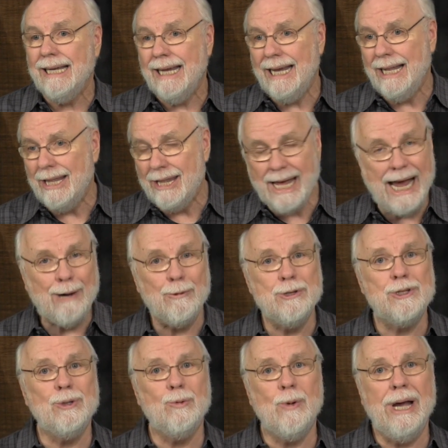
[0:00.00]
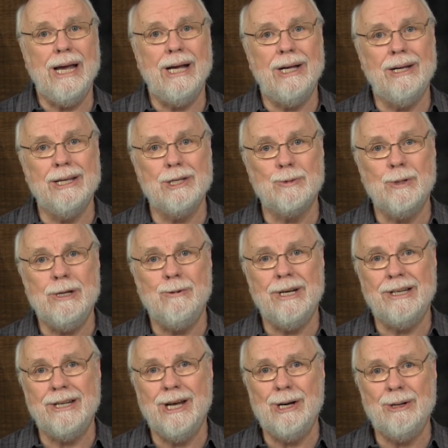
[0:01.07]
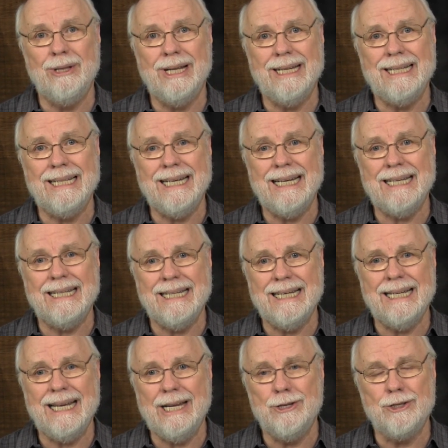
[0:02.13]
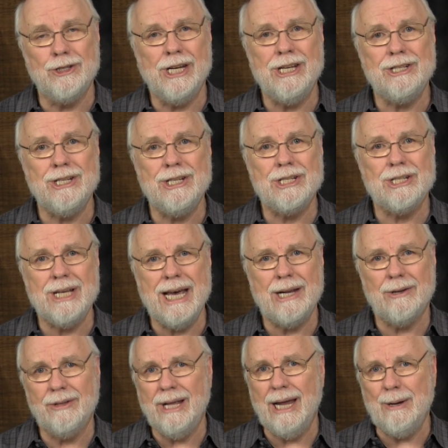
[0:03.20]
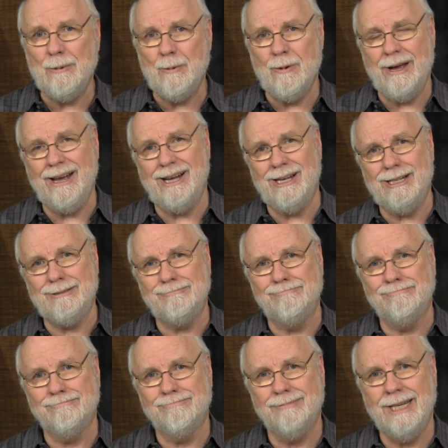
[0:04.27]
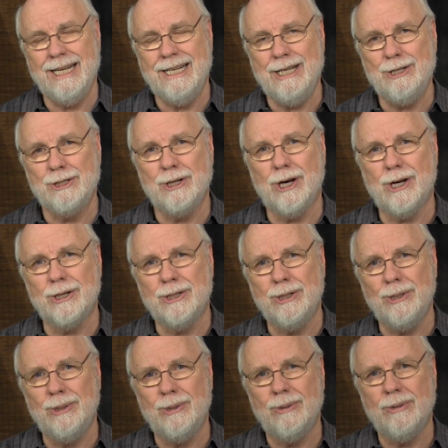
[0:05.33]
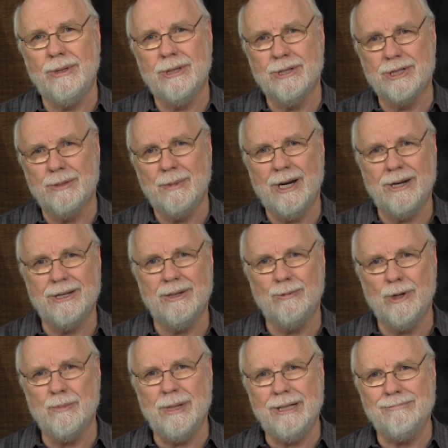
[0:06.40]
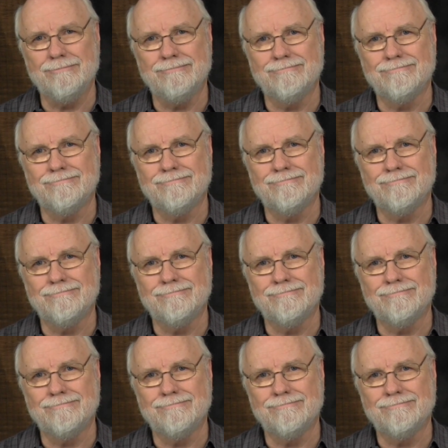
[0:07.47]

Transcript: And that was the well, as we well know, that Jesus sat on that well and he talked to the Samaritan woman.